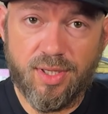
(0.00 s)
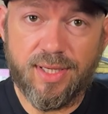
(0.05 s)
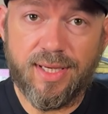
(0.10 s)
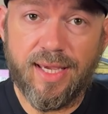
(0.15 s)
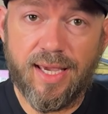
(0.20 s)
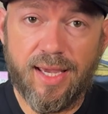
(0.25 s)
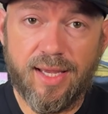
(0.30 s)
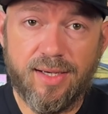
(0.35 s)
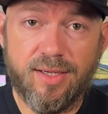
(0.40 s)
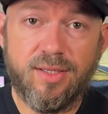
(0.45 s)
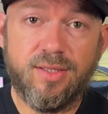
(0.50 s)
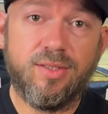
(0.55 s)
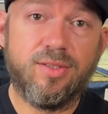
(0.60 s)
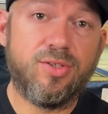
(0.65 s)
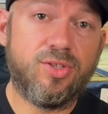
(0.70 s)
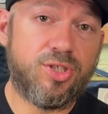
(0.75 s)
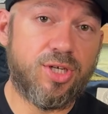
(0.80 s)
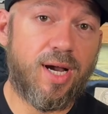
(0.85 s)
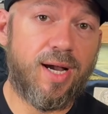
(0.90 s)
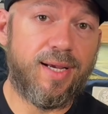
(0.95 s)
again,
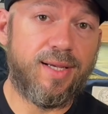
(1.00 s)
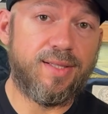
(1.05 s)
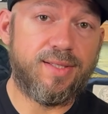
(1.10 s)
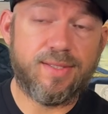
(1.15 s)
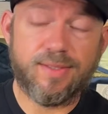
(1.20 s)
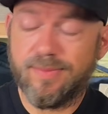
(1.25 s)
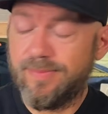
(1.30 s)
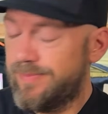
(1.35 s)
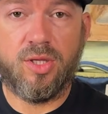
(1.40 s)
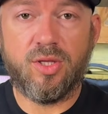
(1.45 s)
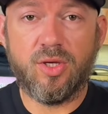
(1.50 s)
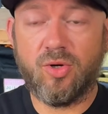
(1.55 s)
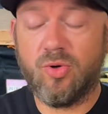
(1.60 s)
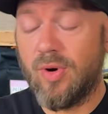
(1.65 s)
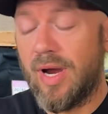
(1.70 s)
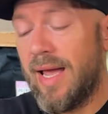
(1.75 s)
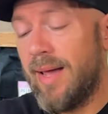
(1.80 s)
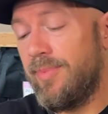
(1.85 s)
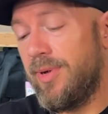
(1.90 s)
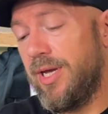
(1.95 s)
shines. The
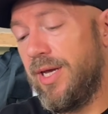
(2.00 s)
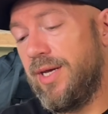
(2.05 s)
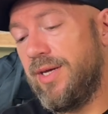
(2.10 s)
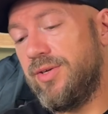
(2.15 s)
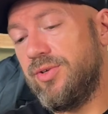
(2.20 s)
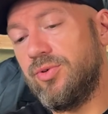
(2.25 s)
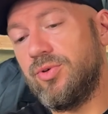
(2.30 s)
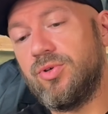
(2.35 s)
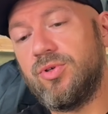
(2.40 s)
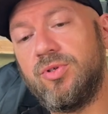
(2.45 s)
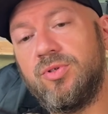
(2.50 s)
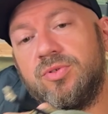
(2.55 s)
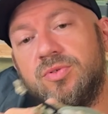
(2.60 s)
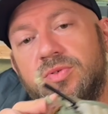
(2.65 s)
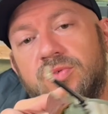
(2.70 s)
grab handle,